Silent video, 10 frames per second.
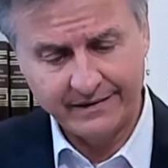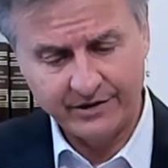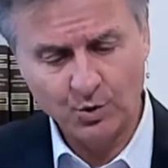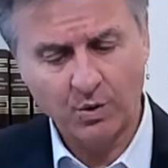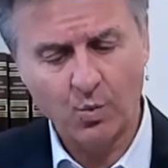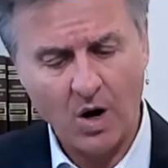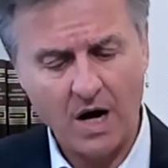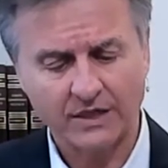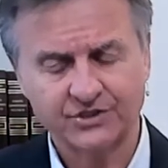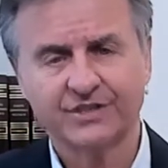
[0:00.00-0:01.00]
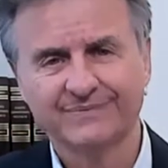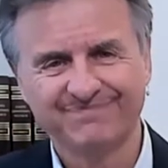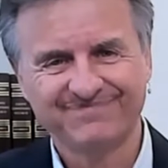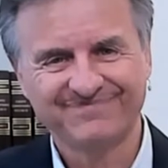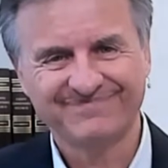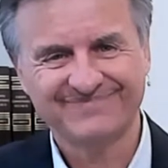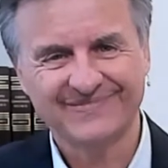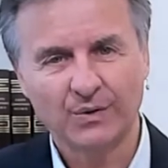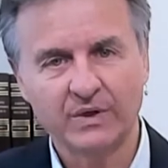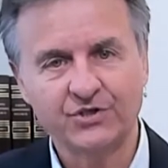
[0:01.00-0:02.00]
You were washed,
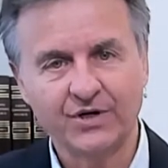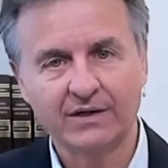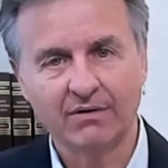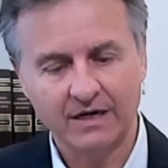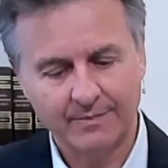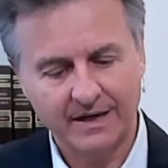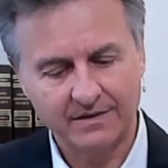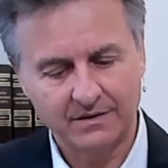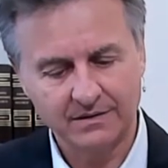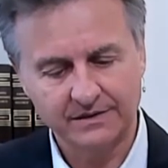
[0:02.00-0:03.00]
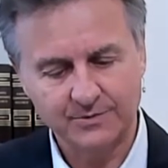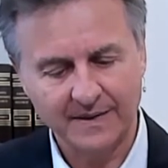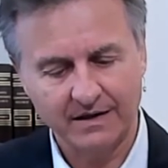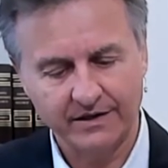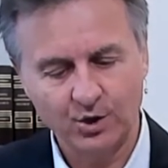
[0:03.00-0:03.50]
regenerated by the Holy Spirit.